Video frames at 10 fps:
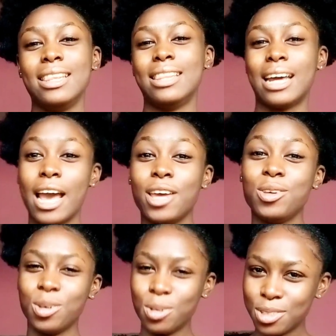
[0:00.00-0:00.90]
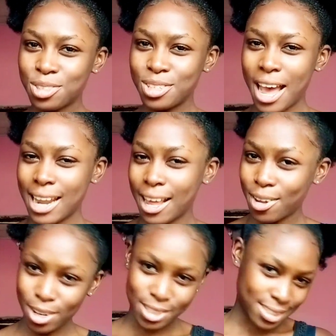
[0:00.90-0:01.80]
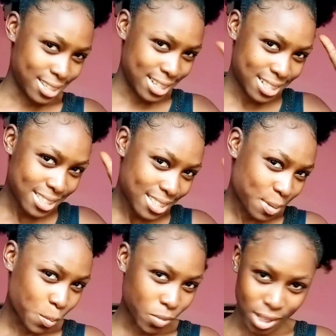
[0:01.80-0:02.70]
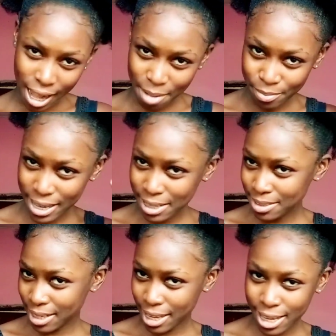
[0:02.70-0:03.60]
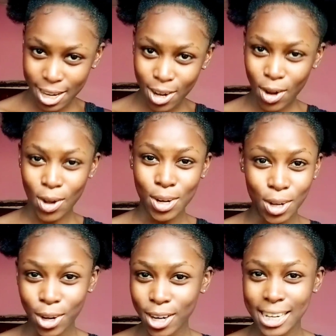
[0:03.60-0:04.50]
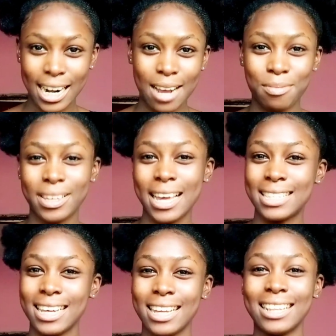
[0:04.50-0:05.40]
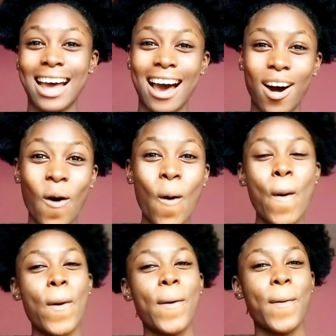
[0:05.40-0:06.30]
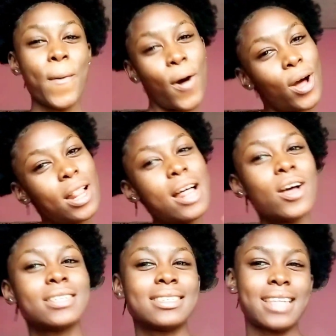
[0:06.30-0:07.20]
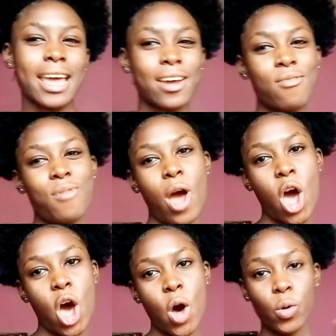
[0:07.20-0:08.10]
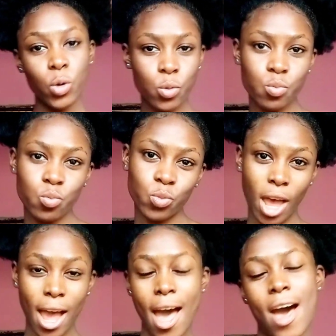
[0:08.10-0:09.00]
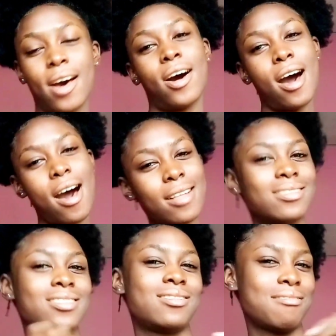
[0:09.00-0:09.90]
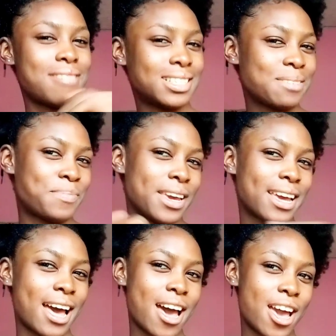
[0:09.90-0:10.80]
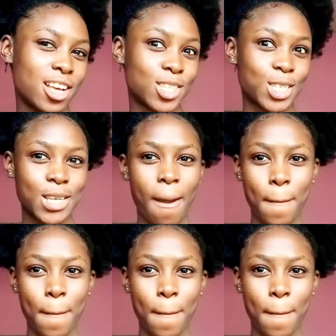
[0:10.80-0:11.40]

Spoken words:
that I used and I got this amazing color that I'm getting now, stick around. On to the recipe, guys.